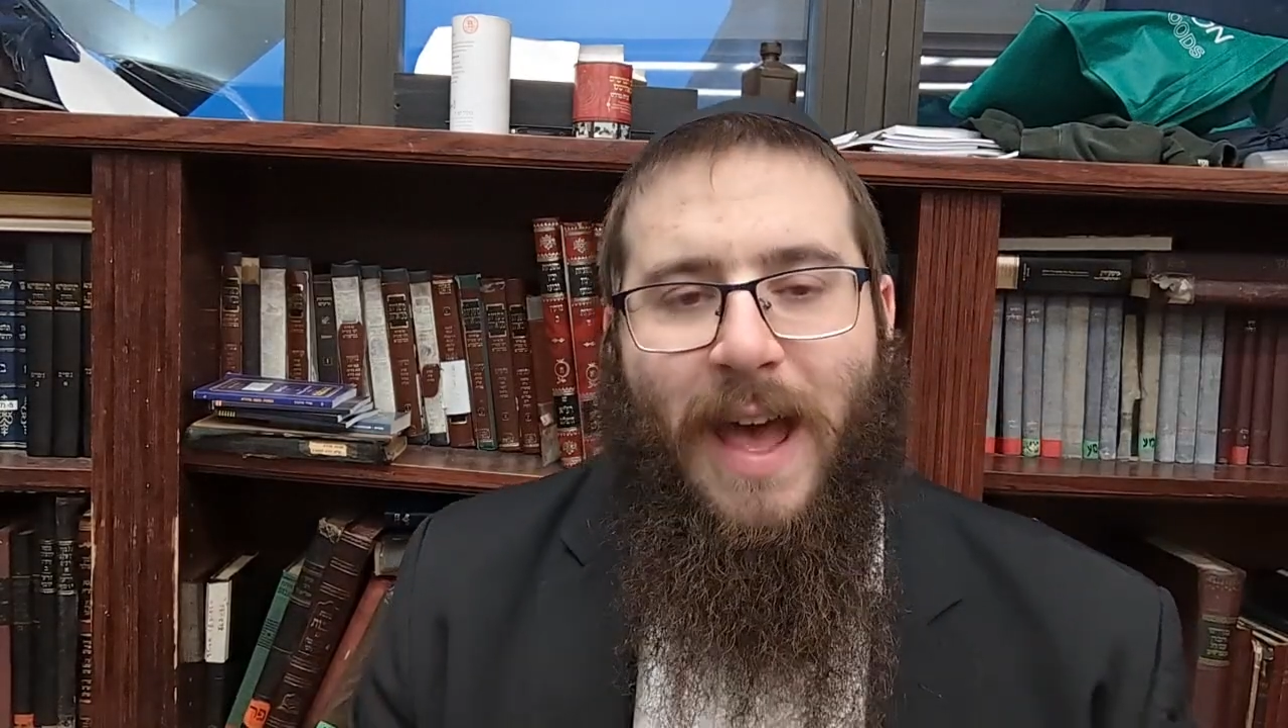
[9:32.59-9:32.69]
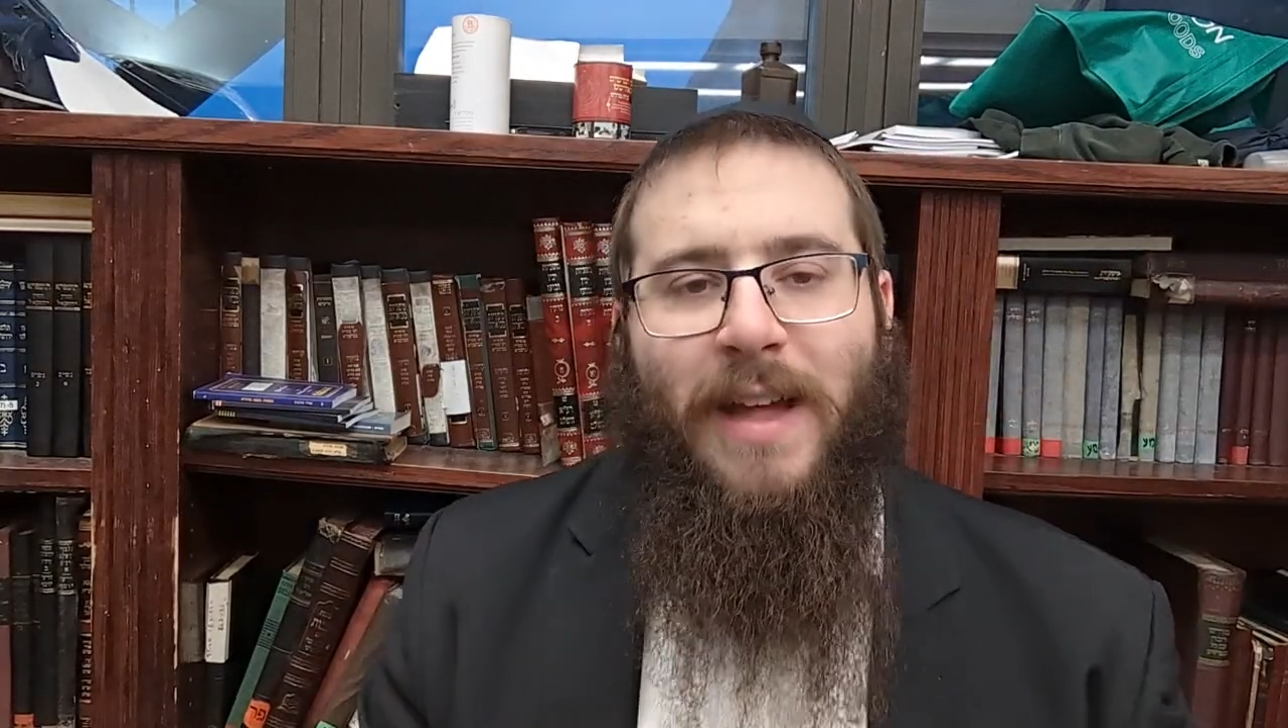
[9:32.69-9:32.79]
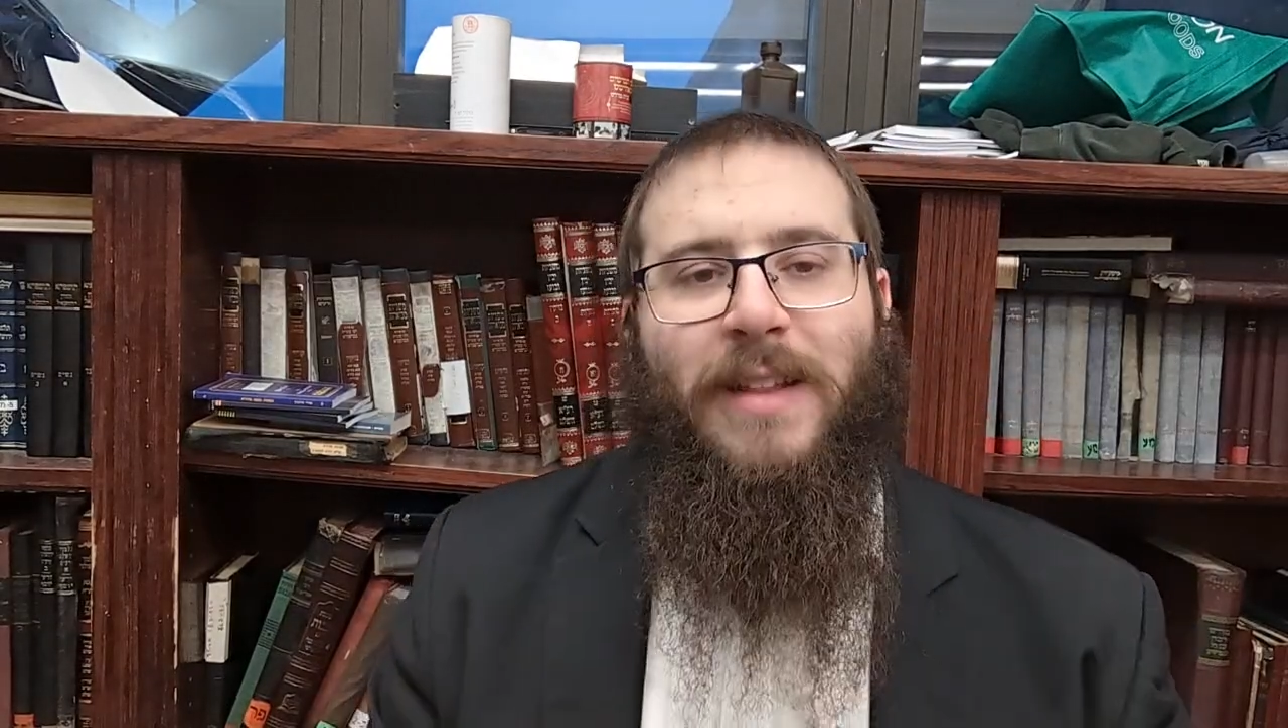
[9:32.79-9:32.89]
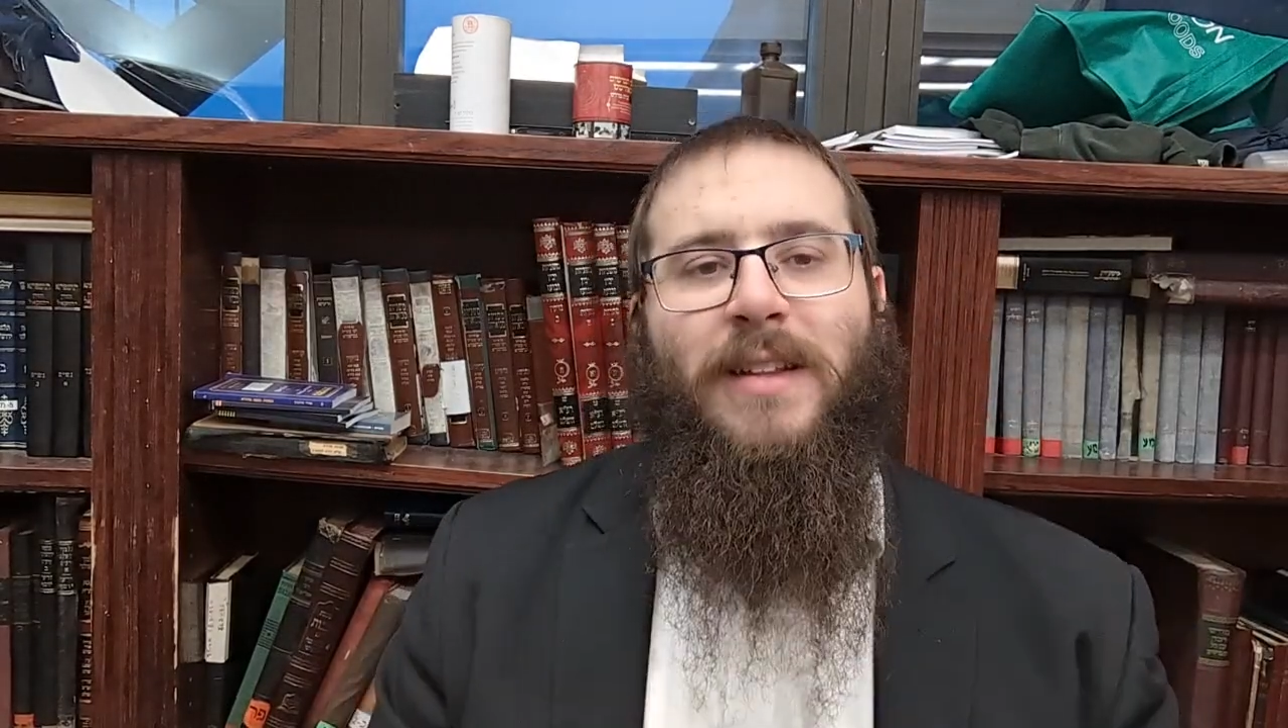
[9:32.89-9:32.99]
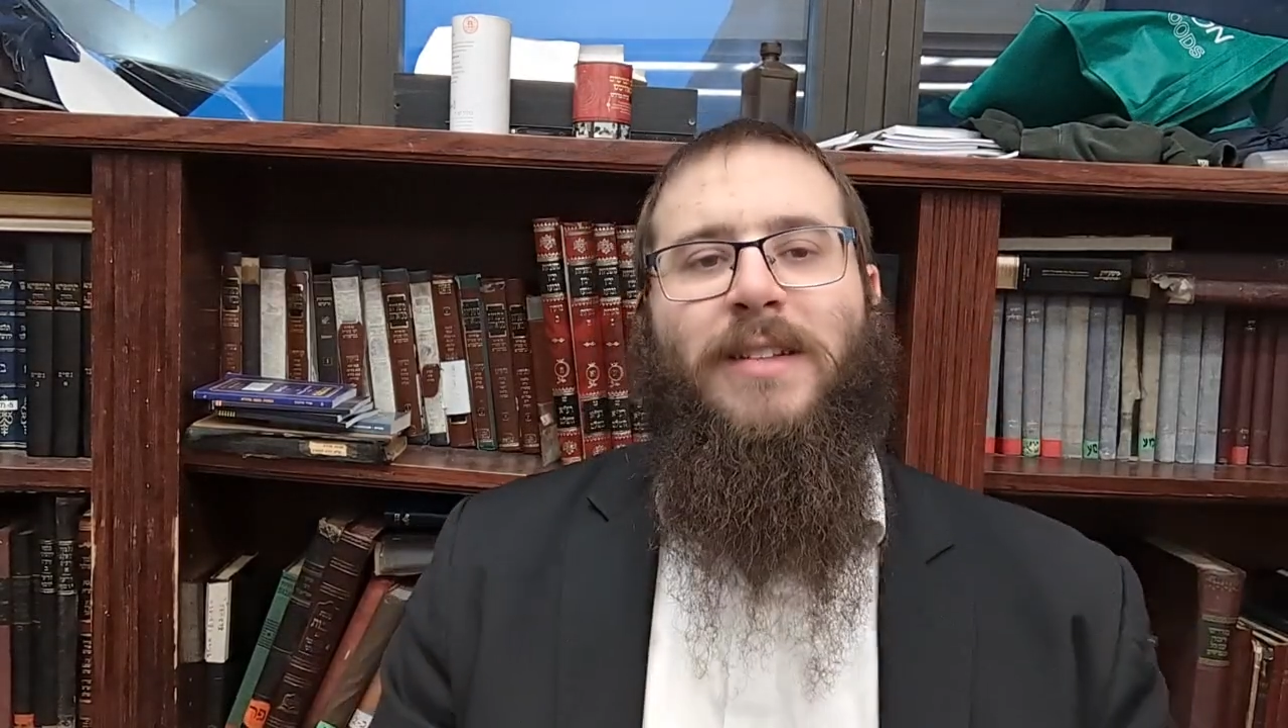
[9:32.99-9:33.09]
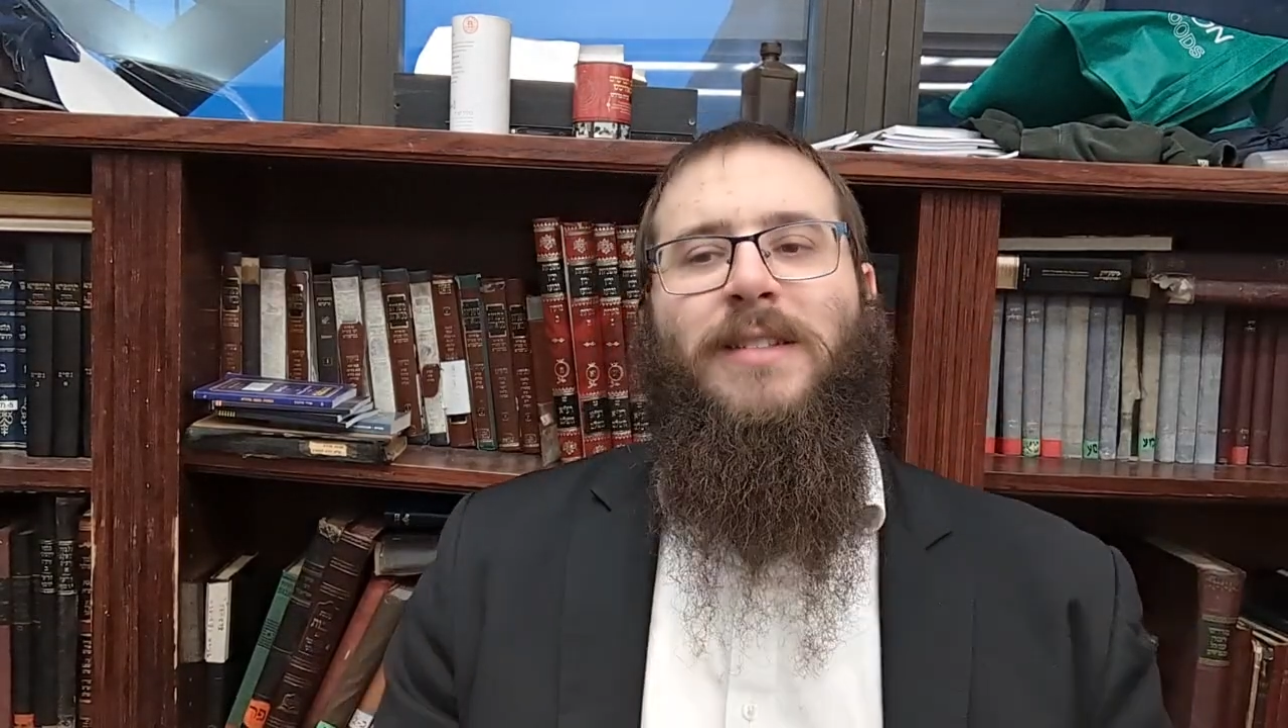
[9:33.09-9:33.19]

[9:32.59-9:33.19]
out that the